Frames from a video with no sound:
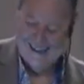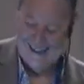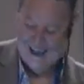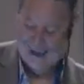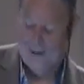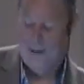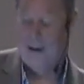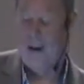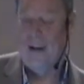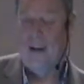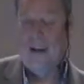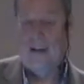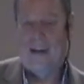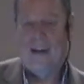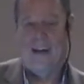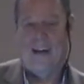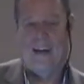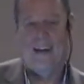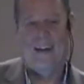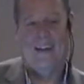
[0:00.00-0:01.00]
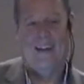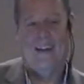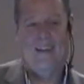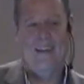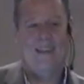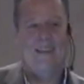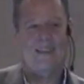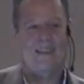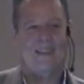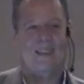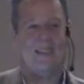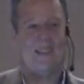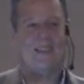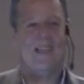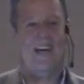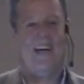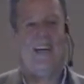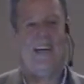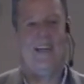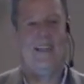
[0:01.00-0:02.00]
And so, uh,
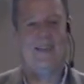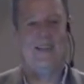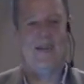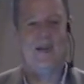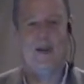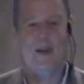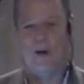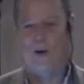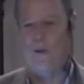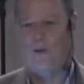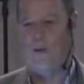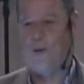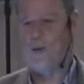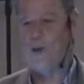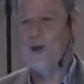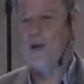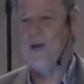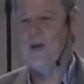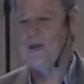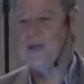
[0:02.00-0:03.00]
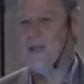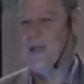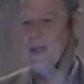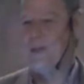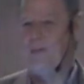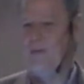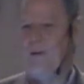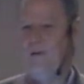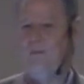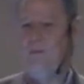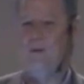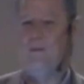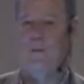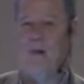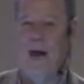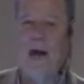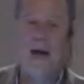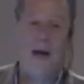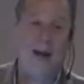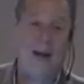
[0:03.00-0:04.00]
needless to say, in 33 years since
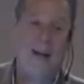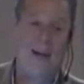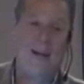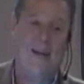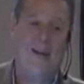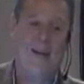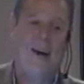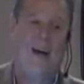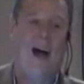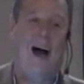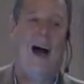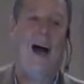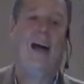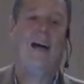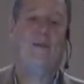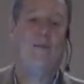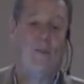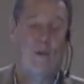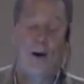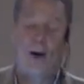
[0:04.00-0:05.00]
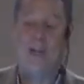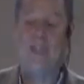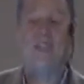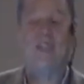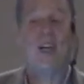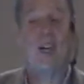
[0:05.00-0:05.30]
we've been married, I have